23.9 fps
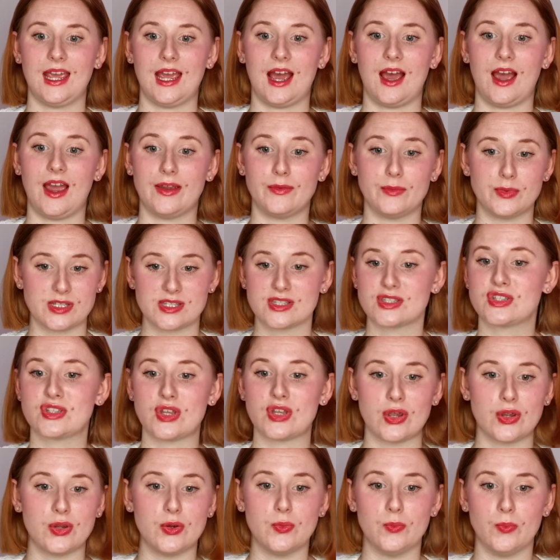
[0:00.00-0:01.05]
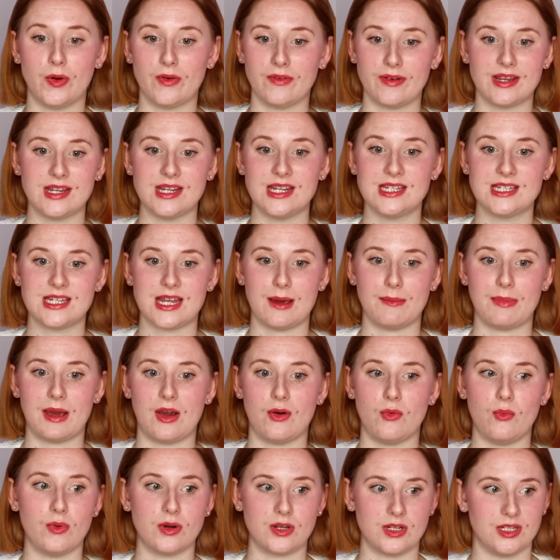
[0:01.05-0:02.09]
I was so worried
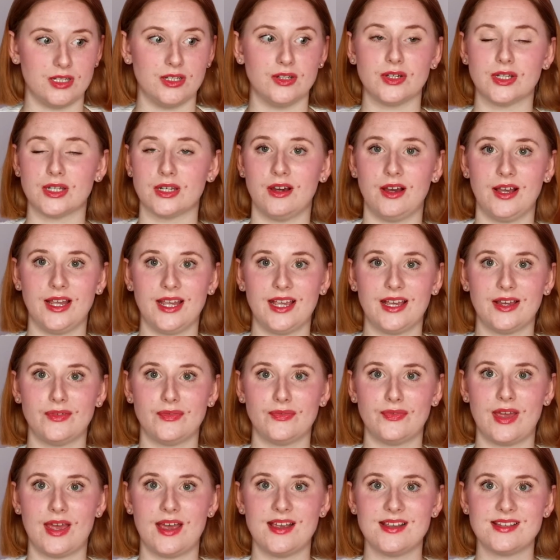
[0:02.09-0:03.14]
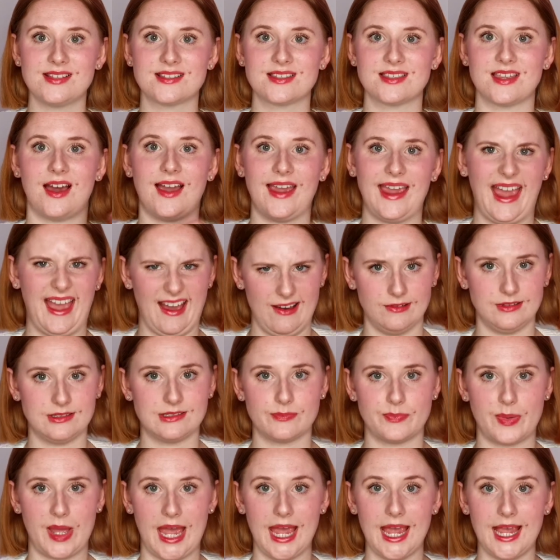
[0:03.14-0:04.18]
about what I looked like at first that I
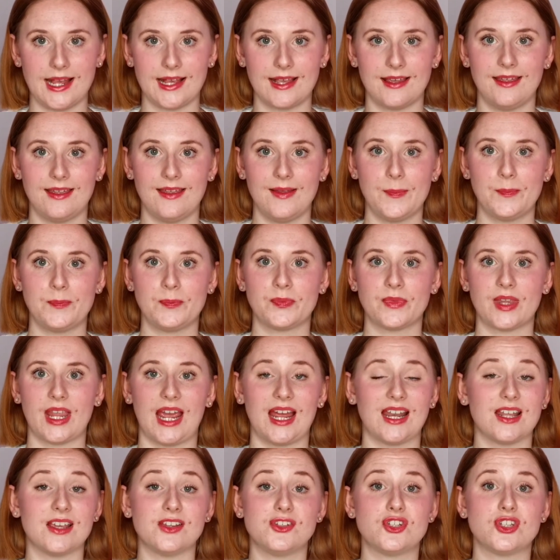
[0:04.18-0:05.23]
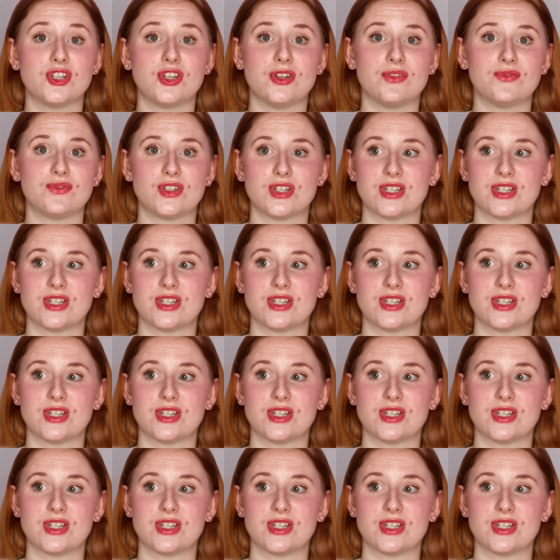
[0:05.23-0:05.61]
held back, and I should have